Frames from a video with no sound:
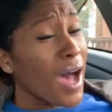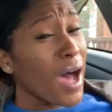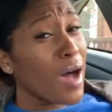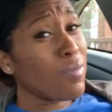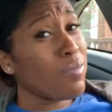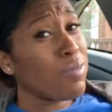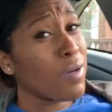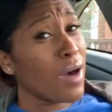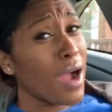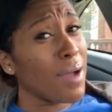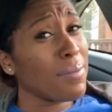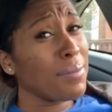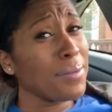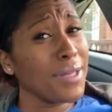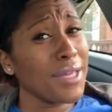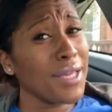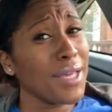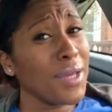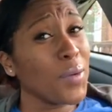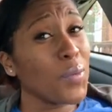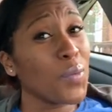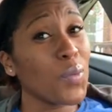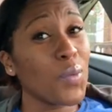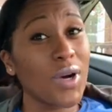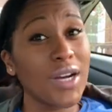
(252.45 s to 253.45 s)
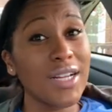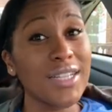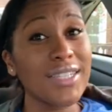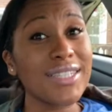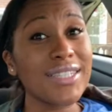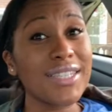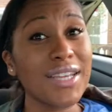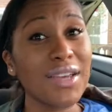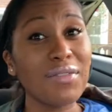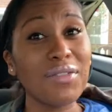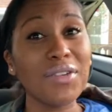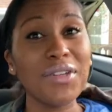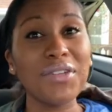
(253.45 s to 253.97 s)
I'll probably hit
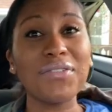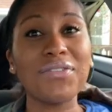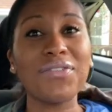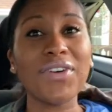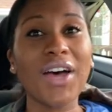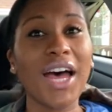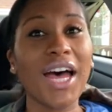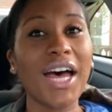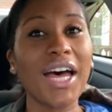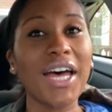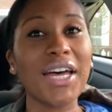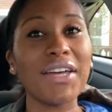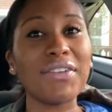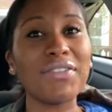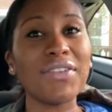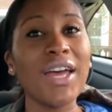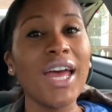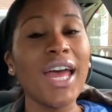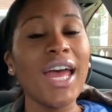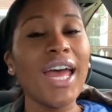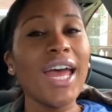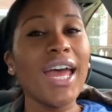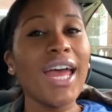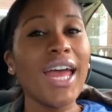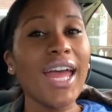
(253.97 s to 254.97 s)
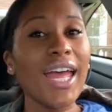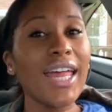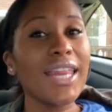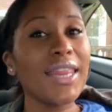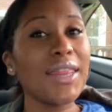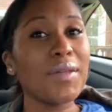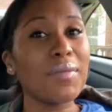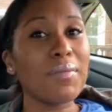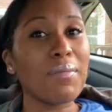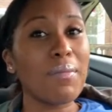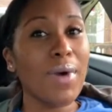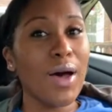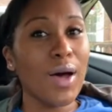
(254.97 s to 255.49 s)
175 at the
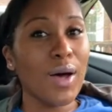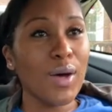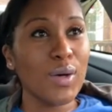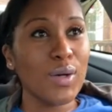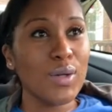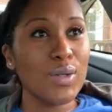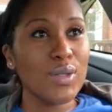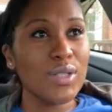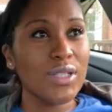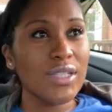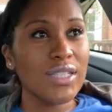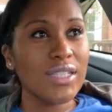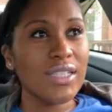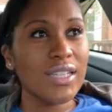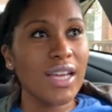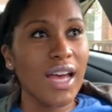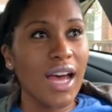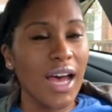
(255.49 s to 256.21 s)
most.